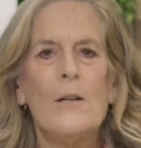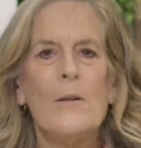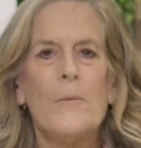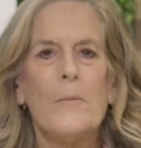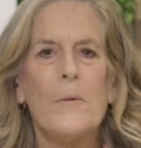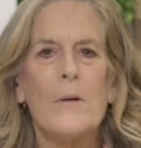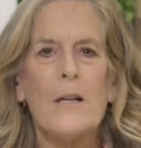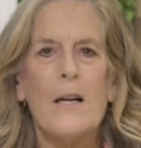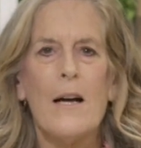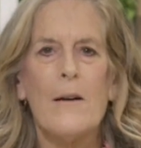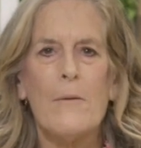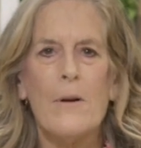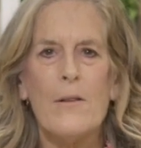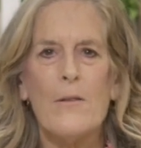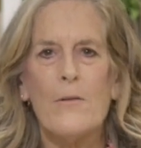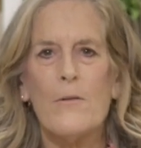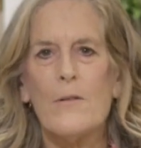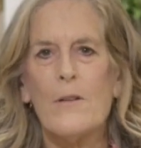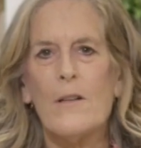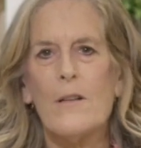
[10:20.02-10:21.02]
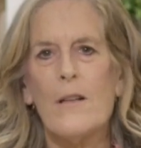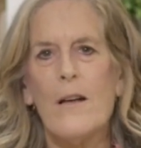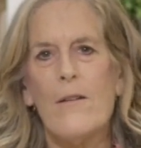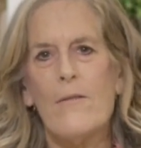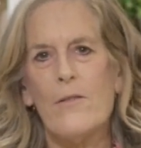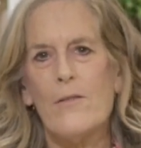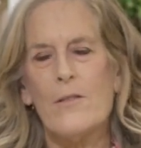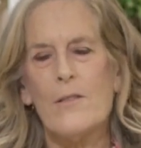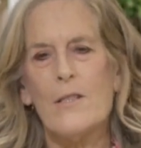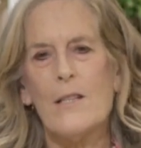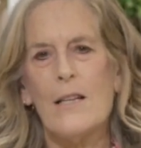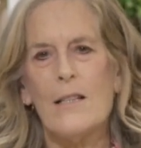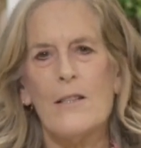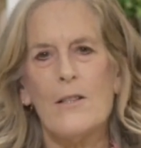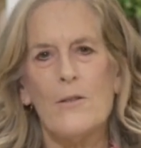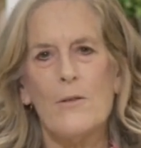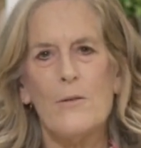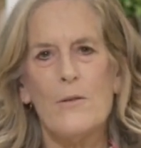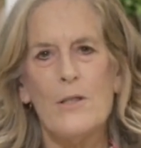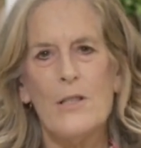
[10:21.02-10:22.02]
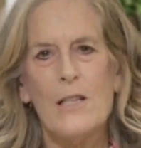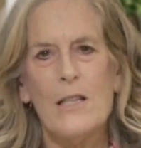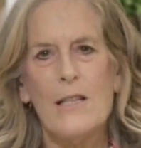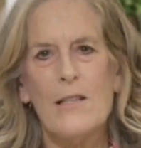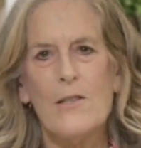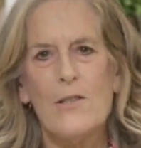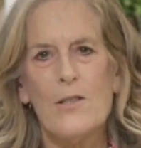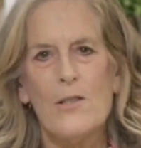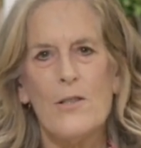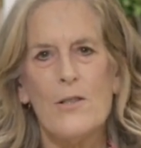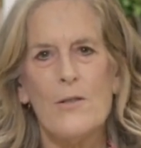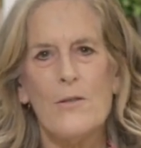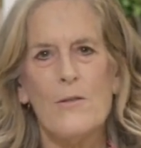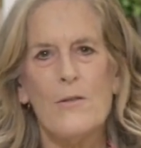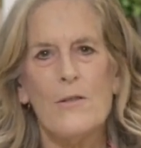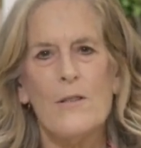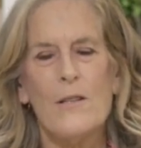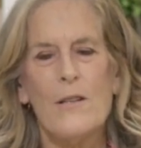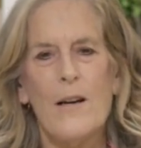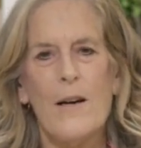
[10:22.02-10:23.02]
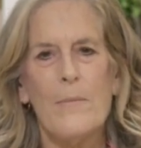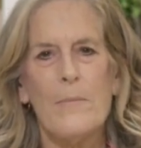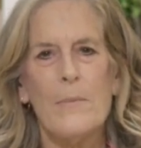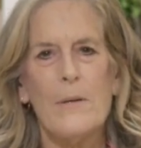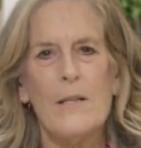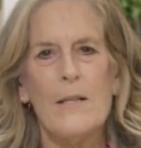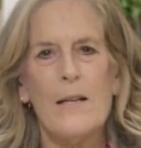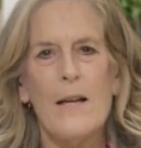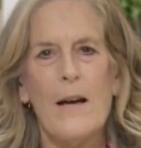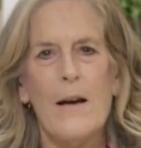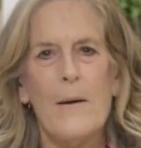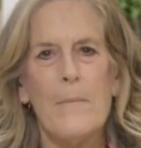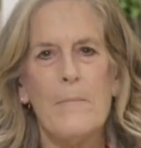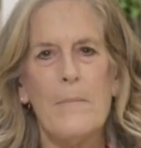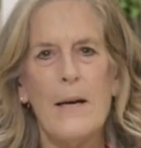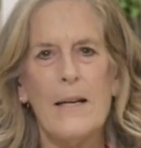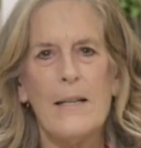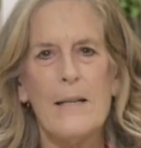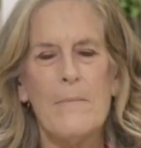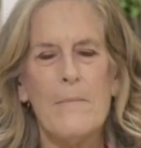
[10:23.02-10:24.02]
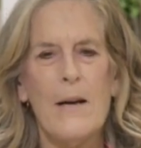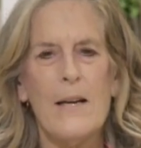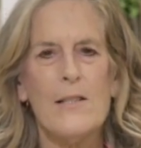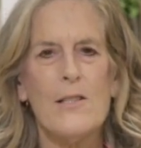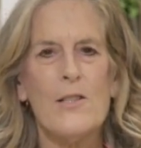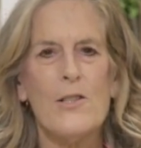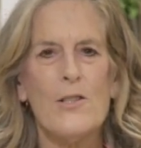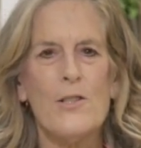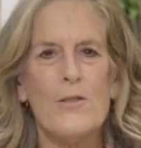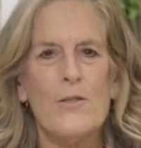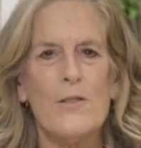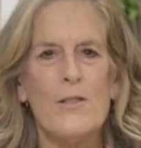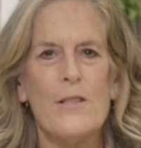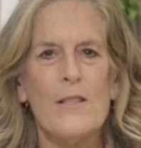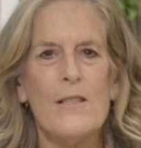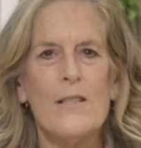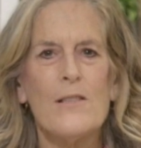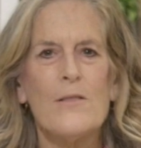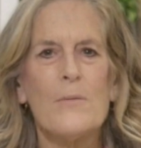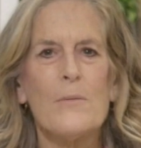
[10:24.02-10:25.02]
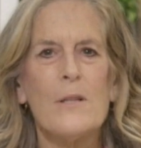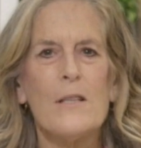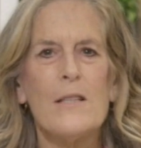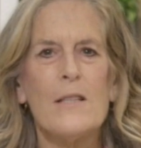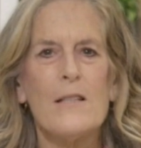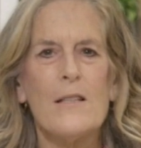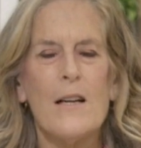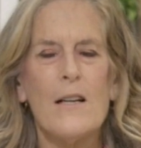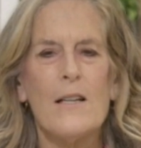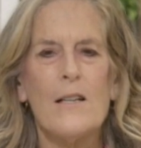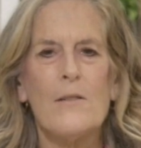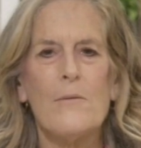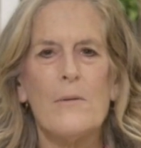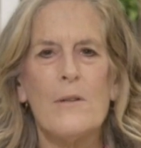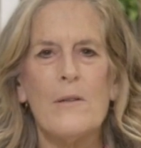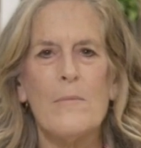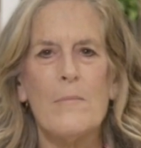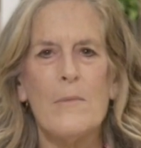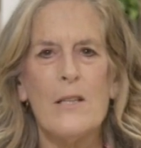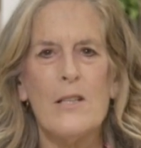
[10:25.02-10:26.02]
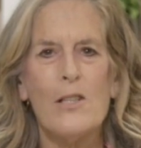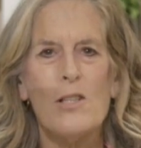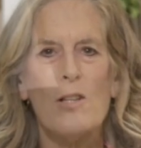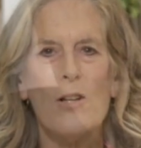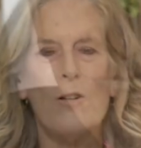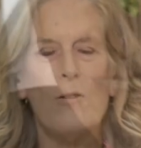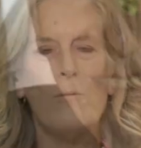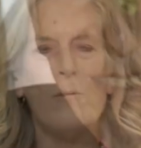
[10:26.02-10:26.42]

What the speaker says: when I went through the levels at the Kushi Institute up in Beckett, Massachusetts, we studied with Misho